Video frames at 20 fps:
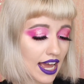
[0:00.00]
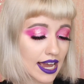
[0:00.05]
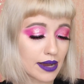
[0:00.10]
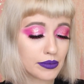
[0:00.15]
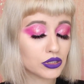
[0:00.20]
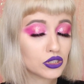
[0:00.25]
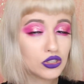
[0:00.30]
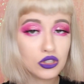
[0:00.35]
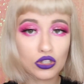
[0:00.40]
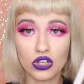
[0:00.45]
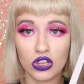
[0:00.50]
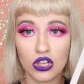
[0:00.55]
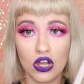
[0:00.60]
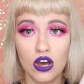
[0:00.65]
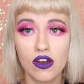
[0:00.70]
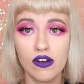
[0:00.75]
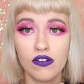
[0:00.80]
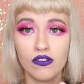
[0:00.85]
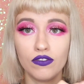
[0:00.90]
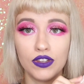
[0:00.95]

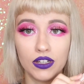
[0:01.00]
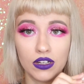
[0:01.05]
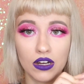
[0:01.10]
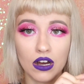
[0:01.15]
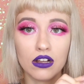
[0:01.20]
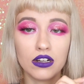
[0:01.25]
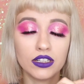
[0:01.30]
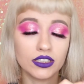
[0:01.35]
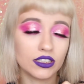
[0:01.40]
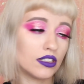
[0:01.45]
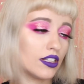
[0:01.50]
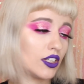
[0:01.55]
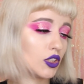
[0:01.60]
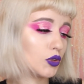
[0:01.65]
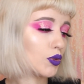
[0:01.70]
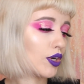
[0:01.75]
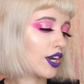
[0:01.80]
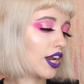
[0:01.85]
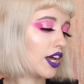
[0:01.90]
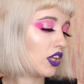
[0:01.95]
love the colors in
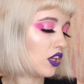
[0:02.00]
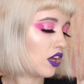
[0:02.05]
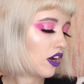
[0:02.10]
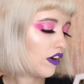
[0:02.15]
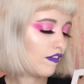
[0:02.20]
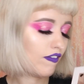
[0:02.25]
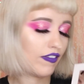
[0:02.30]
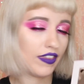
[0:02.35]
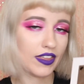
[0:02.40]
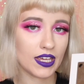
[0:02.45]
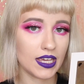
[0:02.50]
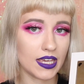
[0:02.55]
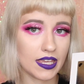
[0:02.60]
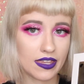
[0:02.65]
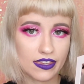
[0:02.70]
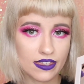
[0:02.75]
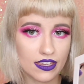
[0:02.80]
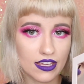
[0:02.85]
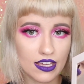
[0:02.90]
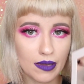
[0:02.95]
this one. I love the
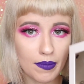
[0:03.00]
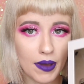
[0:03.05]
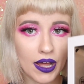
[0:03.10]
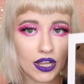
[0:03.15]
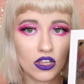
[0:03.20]
theme.